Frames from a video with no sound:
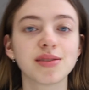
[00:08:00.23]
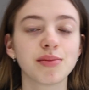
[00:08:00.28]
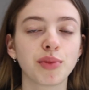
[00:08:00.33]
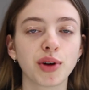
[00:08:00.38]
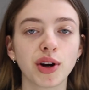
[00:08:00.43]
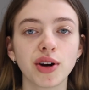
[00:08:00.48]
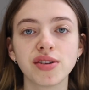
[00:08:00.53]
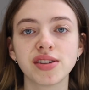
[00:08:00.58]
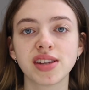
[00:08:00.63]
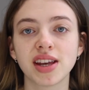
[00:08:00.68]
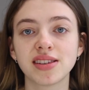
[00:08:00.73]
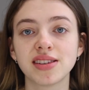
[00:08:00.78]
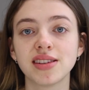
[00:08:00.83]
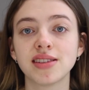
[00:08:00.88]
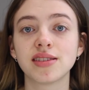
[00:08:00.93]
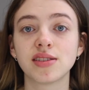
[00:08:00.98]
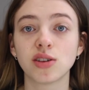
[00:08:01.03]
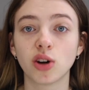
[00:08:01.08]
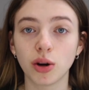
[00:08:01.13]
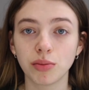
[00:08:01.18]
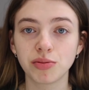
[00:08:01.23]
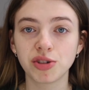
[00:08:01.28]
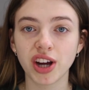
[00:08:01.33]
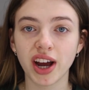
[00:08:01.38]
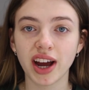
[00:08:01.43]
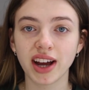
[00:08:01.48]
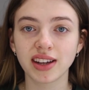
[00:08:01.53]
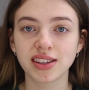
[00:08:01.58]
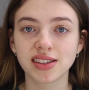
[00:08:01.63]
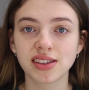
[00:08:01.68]
and processes to
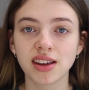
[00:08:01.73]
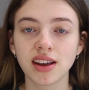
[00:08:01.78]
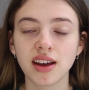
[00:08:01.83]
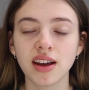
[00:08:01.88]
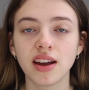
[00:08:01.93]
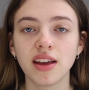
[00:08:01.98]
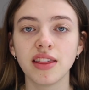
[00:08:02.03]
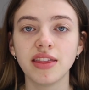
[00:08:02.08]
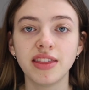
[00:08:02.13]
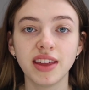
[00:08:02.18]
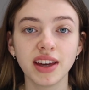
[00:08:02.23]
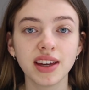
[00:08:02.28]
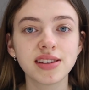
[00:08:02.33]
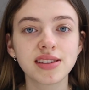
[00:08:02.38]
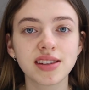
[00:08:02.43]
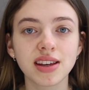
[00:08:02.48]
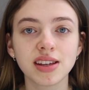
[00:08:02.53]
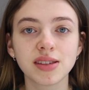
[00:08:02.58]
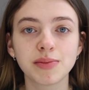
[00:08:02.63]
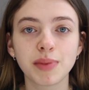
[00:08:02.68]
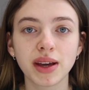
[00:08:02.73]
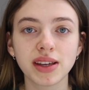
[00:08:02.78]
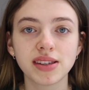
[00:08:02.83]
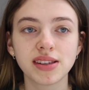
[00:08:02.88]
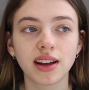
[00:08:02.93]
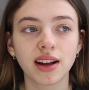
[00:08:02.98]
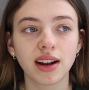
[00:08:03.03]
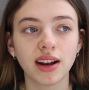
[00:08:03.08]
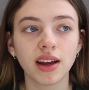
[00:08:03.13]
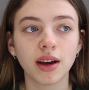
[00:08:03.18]
objects. This is
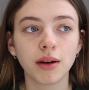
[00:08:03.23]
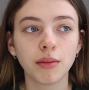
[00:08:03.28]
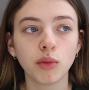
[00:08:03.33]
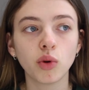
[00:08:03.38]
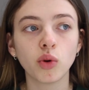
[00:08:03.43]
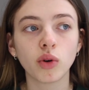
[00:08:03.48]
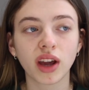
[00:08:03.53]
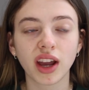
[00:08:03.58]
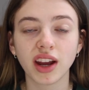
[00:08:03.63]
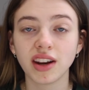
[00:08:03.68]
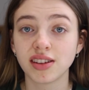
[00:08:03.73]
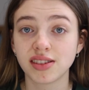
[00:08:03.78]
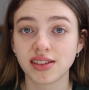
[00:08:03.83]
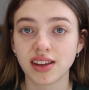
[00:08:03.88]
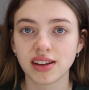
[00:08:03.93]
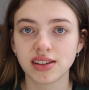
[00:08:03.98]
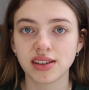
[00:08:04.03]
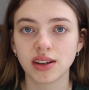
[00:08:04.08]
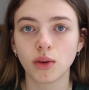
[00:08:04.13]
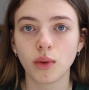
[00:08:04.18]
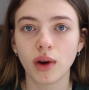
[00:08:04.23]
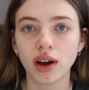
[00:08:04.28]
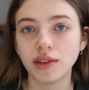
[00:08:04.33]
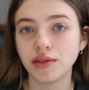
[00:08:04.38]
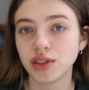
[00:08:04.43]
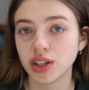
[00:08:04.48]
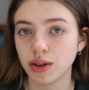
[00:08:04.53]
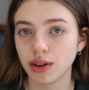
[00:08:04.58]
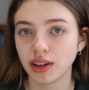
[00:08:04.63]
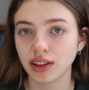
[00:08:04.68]
basically a more kinesthetic way of
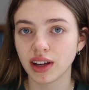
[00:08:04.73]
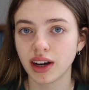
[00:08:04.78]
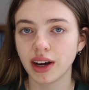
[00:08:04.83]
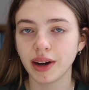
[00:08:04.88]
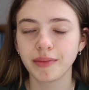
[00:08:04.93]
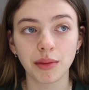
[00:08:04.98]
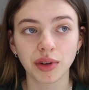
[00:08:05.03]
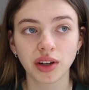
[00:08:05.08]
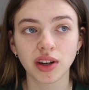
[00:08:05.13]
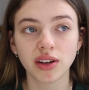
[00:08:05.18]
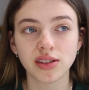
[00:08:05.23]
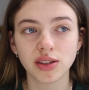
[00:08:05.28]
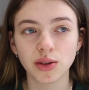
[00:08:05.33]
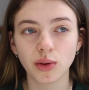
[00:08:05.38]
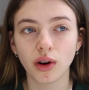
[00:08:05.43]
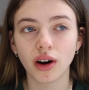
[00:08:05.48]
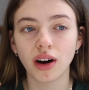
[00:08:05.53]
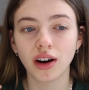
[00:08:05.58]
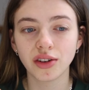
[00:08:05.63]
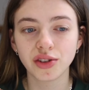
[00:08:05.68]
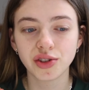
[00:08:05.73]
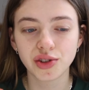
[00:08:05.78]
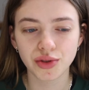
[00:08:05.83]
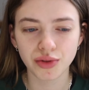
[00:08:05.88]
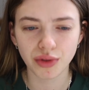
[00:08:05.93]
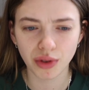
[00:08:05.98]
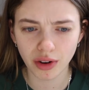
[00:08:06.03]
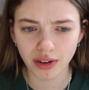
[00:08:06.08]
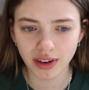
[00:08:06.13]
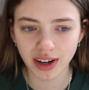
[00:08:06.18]
doing that because you are
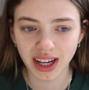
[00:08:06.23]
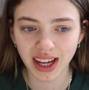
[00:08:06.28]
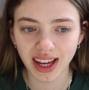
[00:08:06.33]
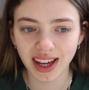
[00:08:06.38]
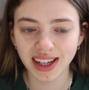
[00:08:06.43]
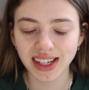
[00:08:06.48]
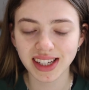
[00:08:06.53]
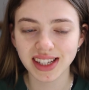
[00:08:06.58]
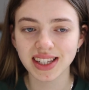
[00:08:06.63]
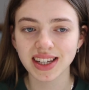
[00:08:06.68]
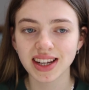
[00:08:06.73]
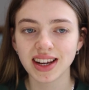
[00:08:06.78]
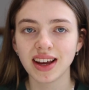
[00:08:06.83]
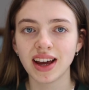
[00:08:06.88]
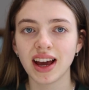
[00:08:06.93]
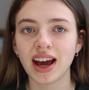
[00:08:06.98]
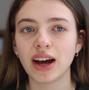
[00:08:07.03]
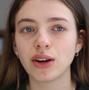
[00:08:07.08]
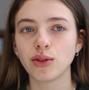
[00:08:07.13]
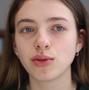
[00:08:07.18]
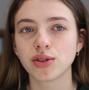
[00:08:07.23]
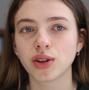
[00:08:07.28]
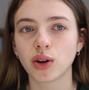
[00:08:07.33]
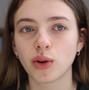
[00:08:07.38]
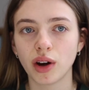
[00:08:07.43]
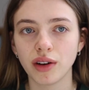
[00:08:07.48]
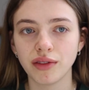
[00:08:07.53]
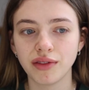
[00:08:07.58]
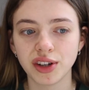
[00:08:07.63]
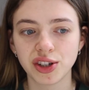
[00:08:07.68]
drawing it and also
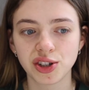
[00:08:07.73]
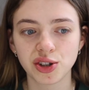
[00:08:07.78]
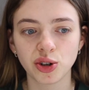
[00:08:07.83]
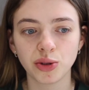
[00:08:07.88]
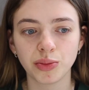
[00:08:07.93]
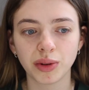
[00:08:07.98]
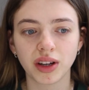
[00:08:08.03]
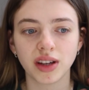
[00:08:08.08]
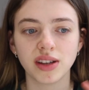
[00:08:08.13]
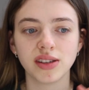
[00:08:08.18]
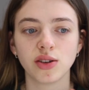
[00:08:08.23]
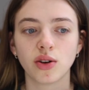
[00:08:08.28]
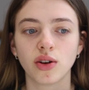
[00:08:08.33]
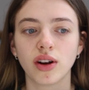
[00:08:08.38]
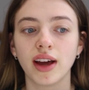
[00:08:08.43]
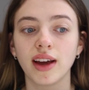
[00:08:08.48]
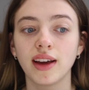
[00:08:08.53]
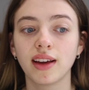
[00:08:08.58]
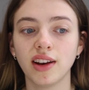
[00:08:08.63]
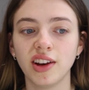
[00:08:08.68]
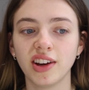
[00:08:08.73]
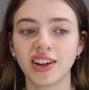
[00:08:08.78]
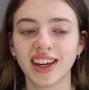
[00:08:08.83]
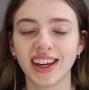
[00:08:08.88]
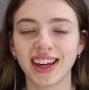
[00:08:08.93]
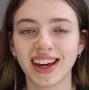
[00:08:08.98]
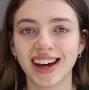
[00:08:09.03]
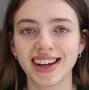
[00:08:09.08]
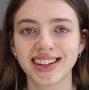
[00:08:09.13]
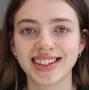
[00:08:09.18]
quite visual because you're like
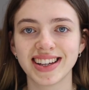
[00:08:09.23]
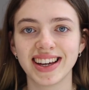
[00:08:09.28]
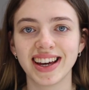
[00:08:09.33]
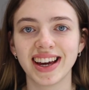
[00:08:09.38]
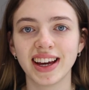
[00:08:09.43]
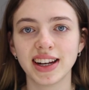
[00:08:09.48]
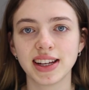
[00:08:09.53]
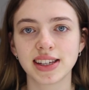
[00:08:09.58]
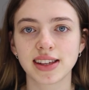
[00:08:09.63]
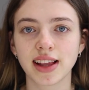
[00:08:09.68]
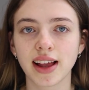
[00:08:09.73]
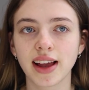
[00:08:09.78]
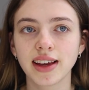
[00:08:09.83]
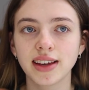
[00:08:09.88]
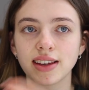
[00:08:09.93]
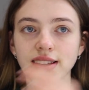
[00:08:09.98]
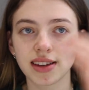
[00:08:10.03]
looking at it and it's like